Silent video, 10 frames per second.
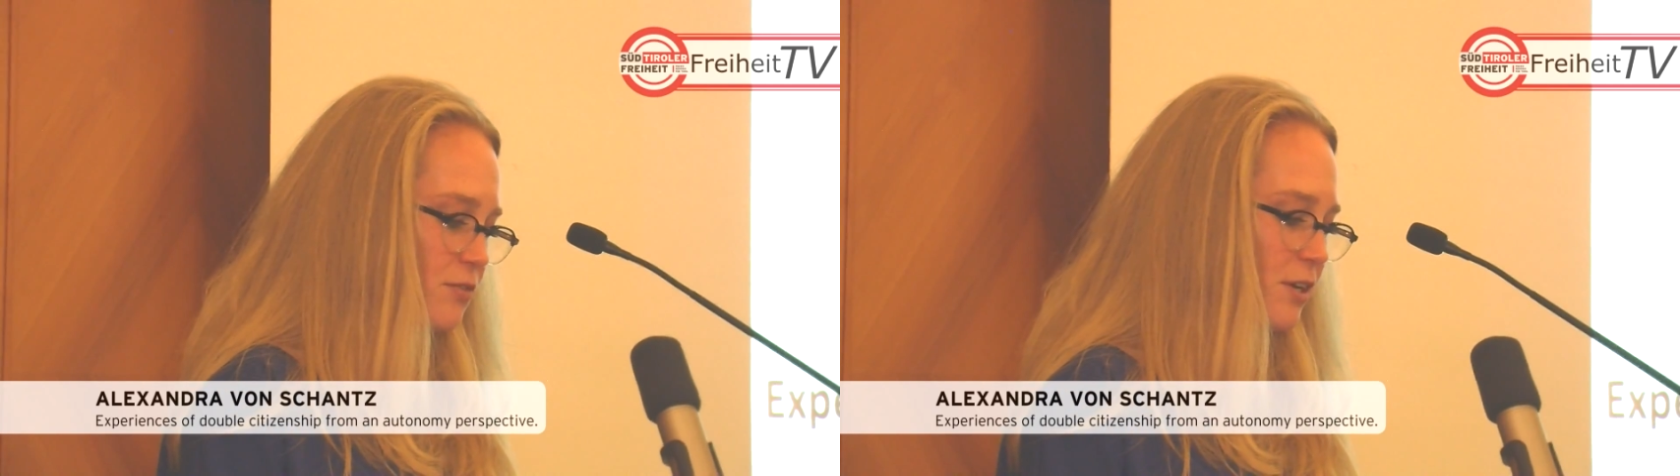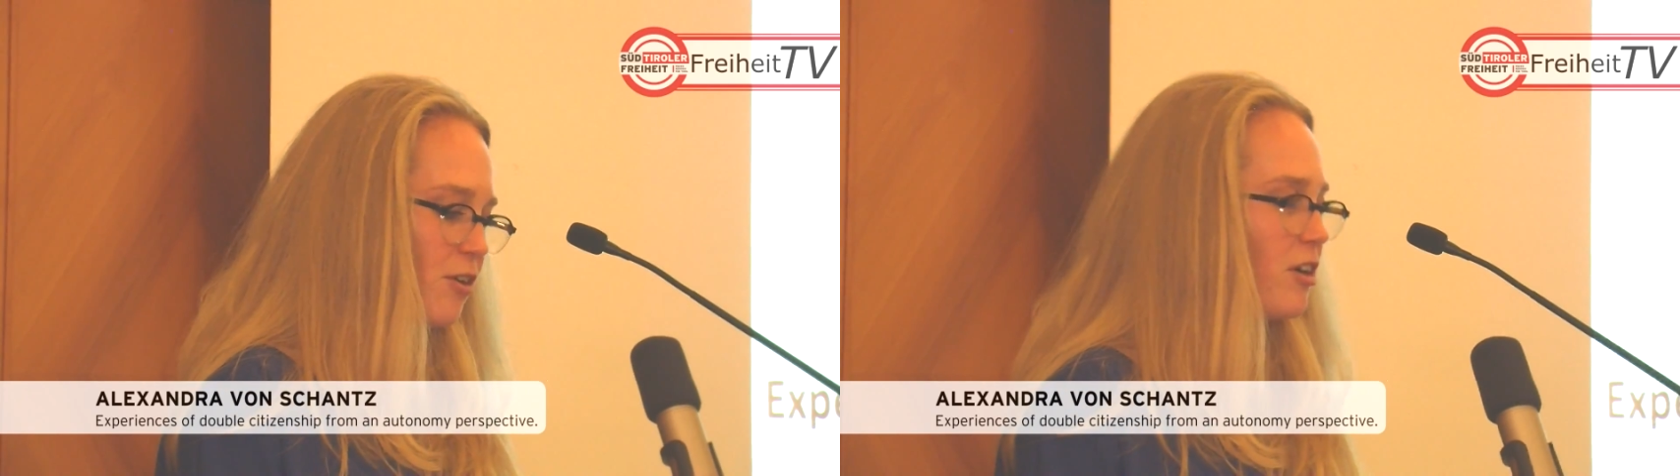
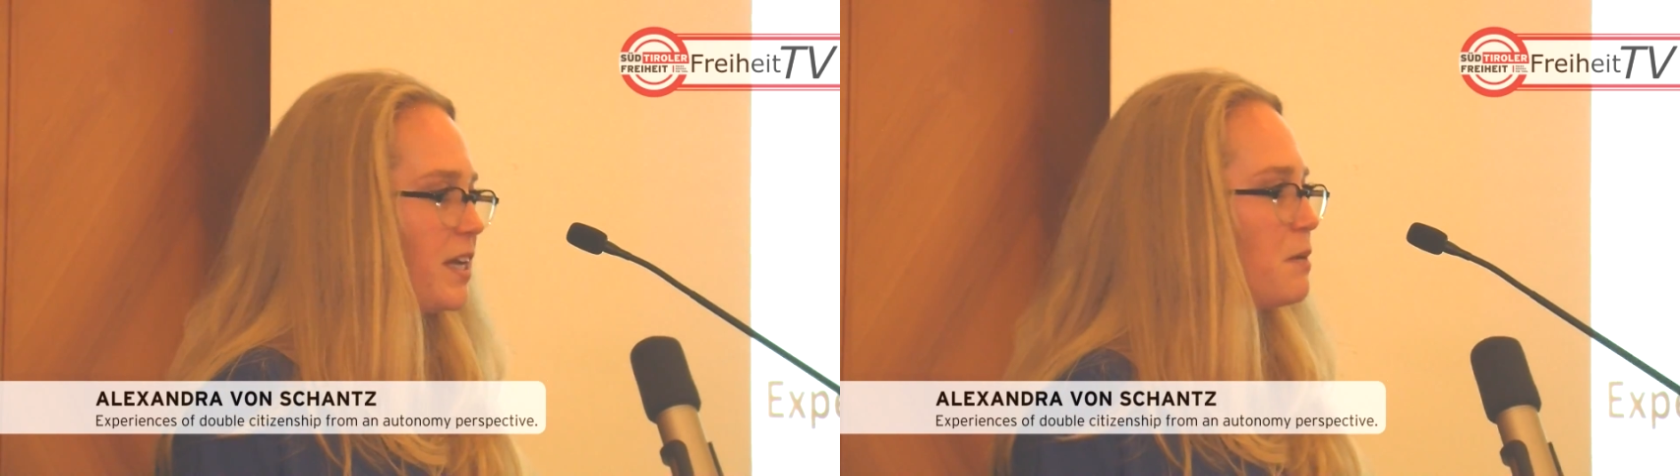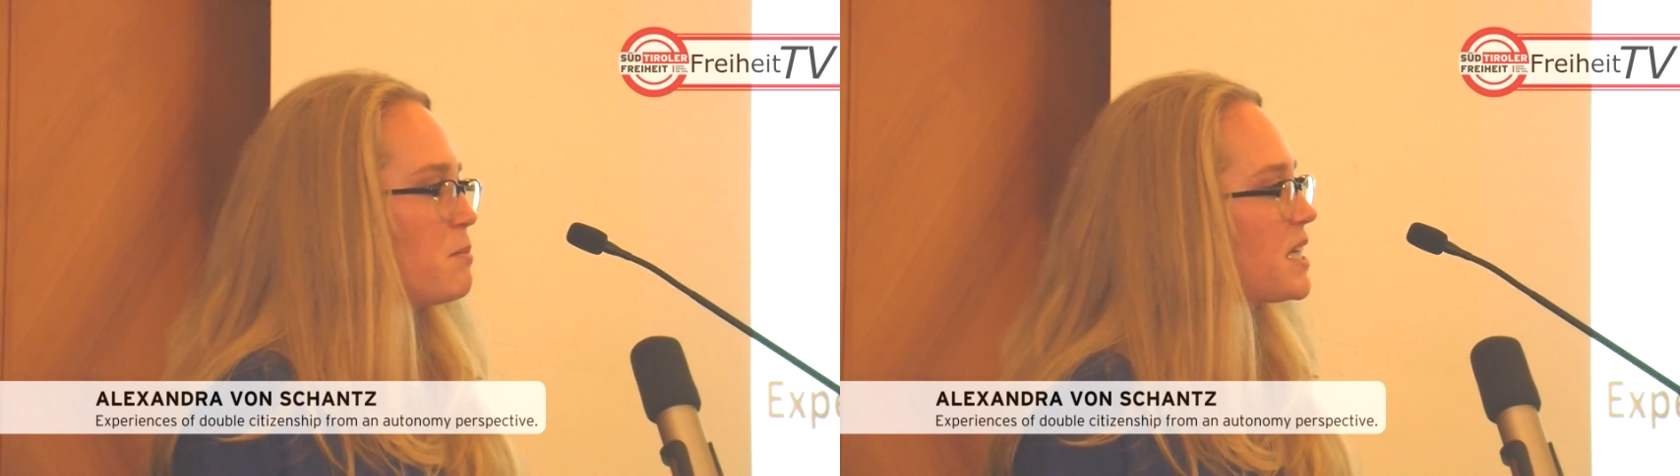
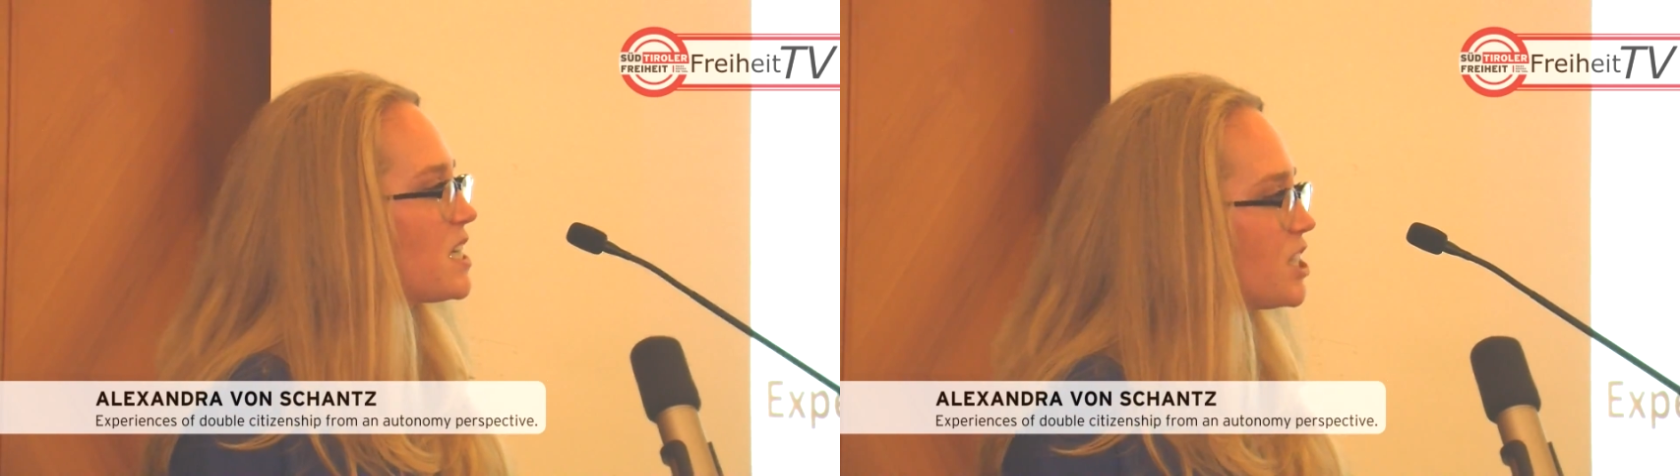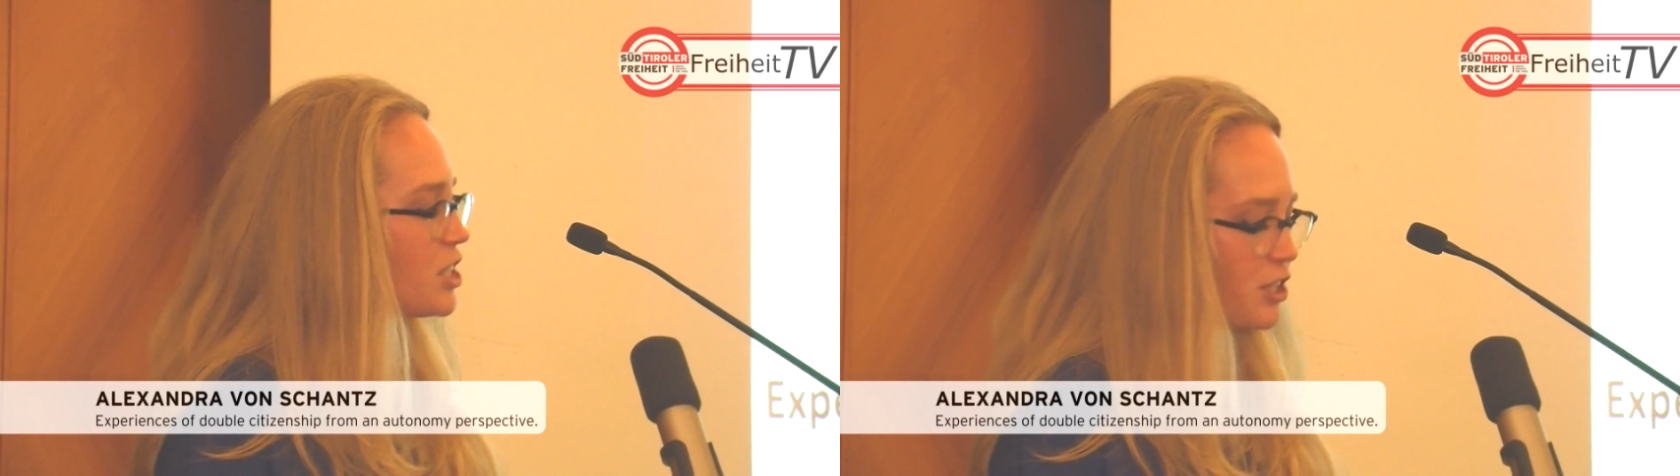regarding my
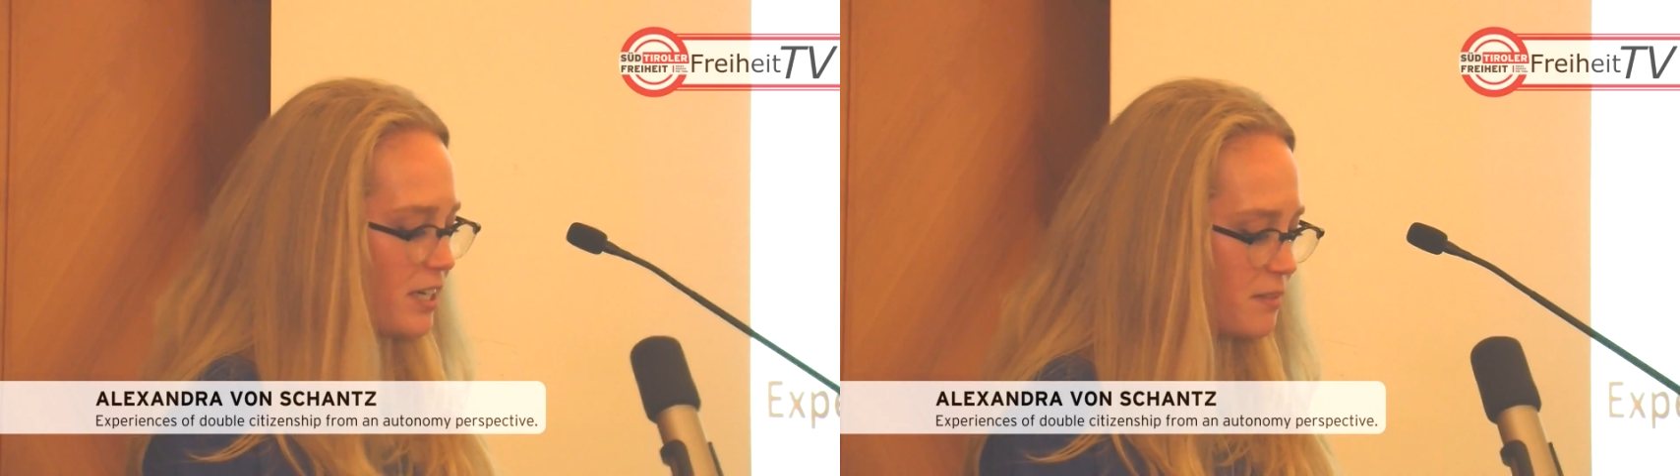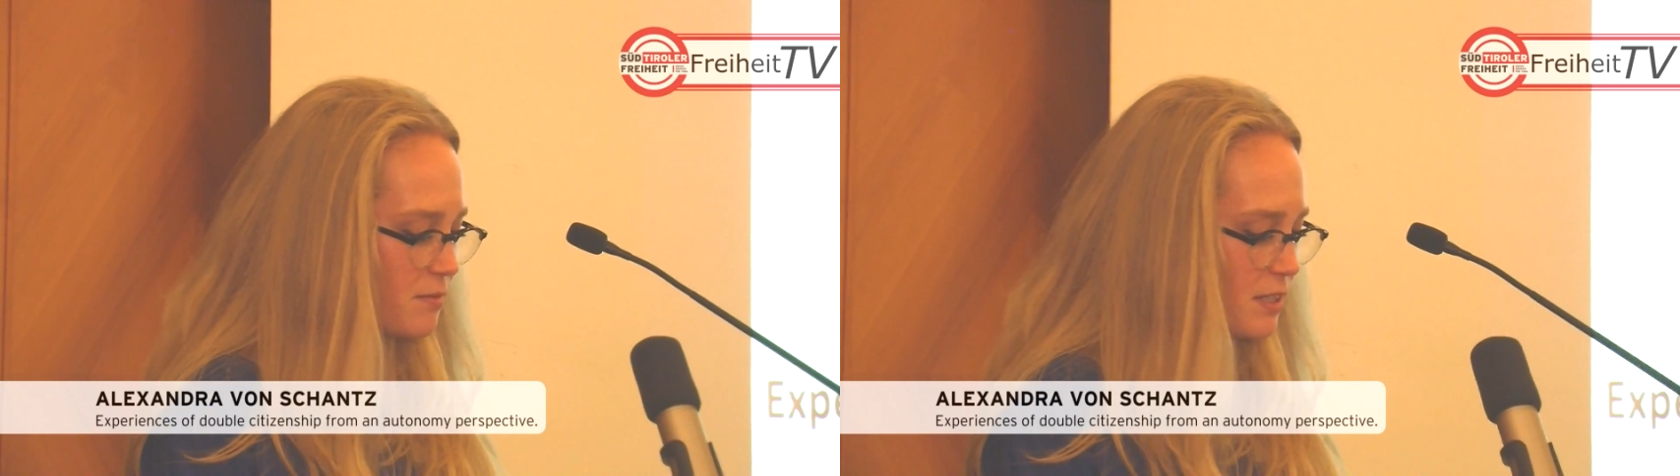country